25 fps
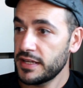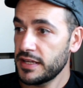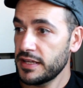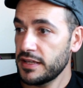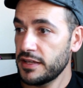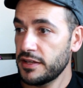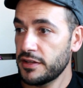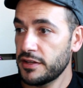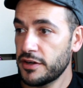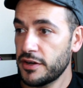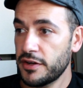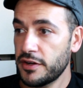
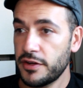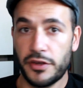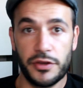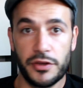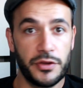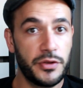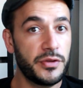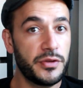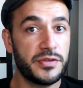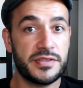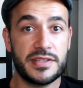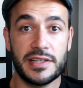You know,
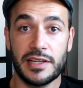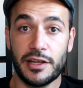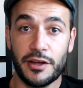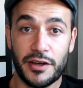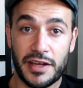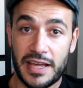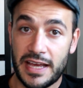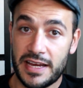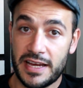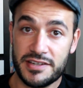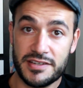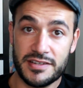use the
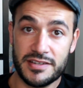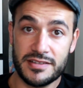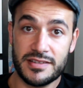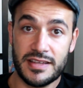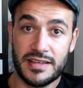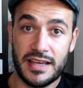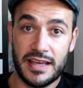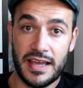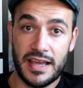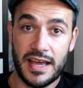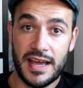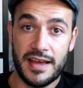locations
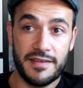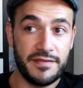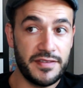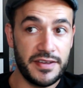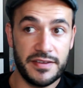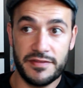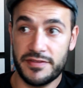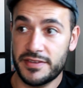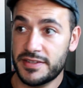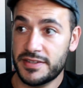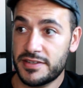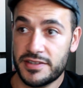that you have.
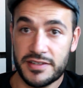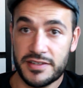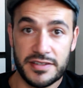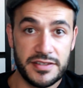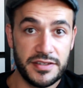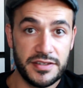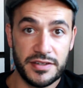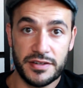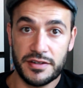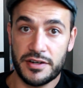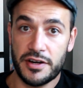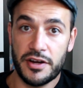If it's just
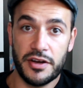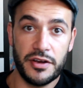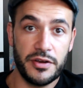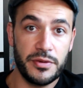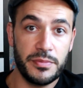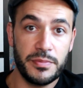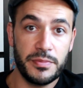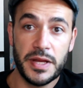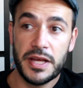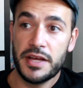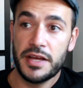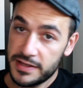your
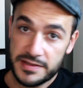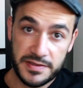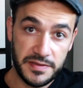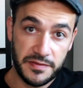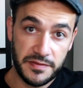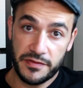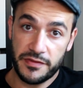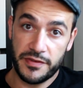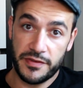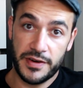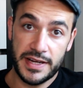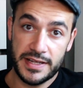home, and some
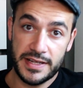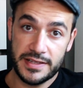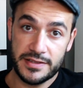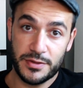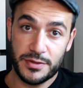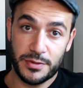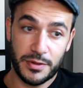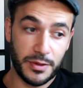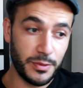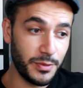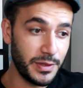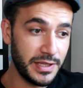friends
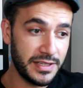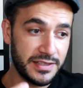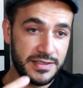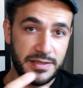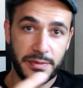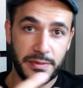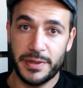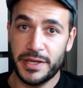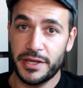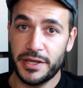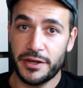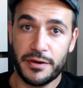who are willing to
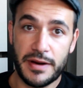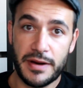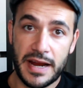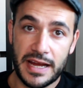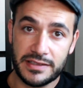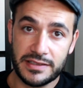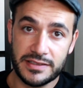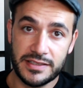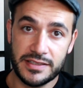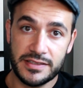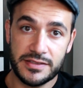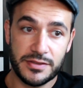be your
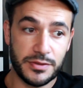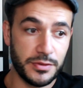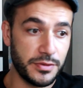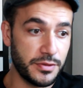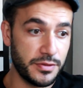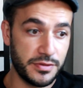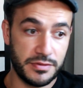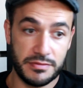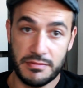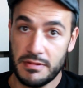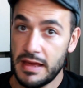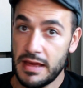actors
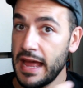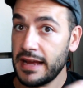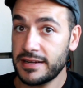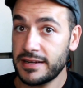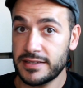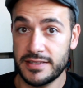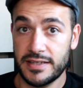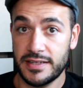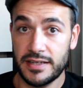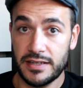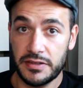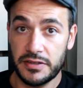or
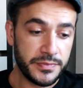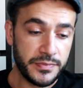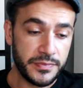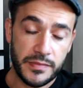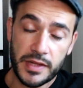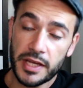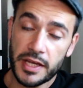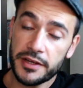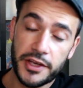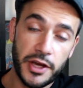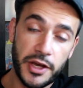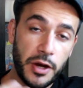actor,
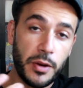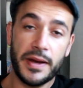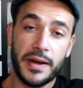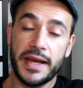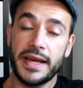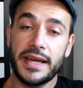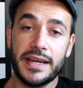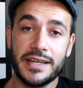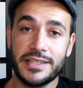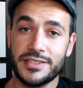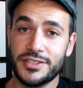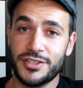go
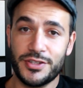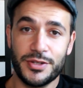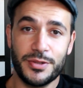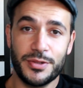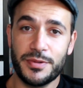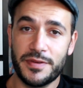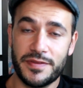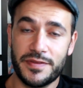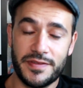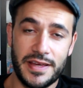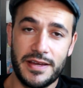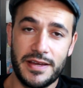ahead and shoot
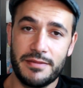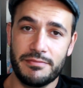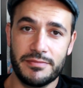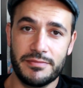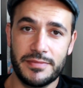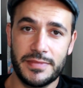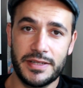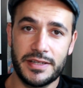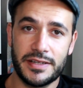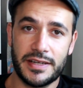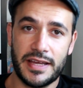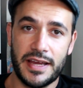with them,
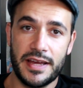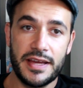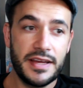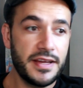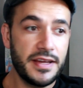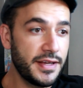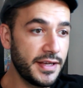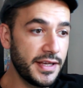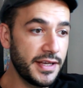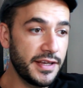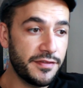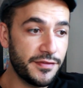okay?
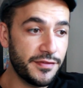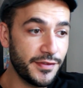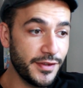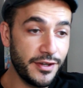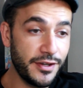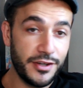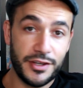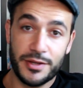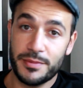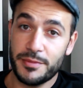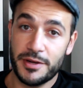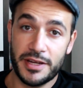If
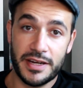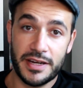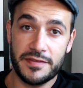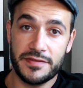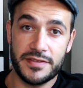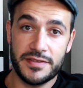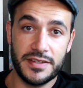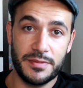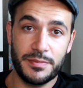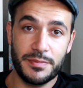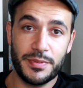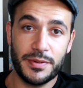not, you might have
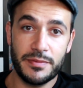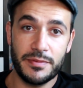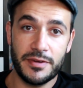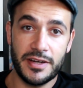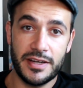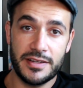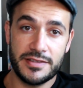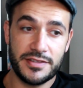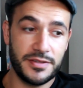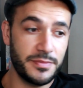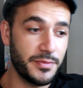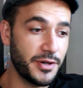to
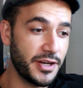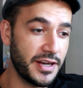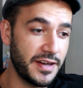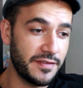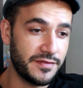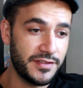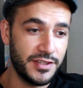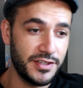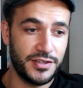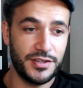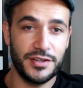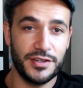improvise. You might have
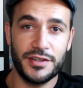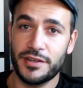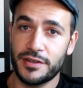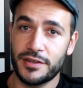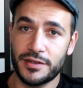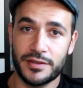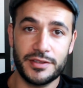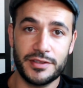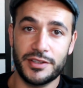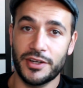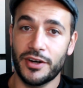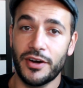to shoot
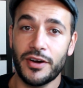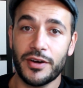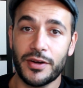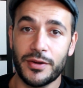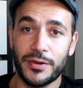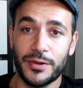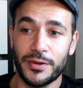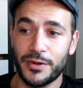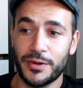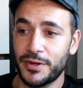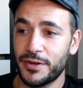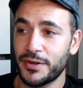your dog
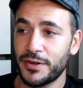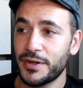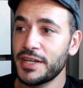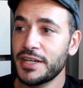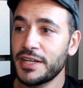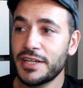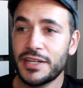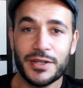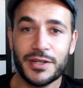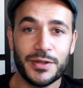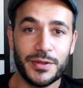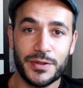
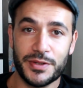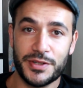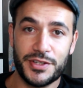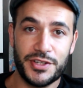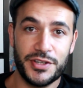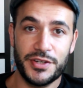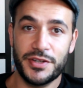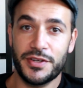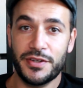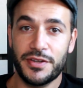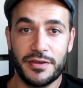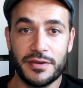or
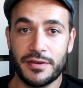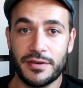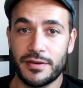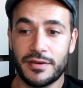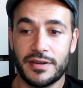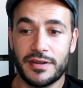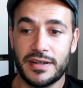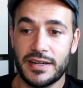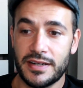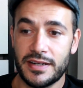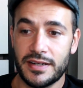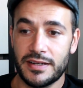shoot
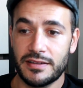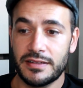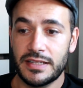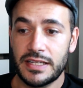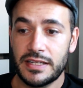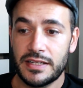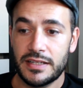your...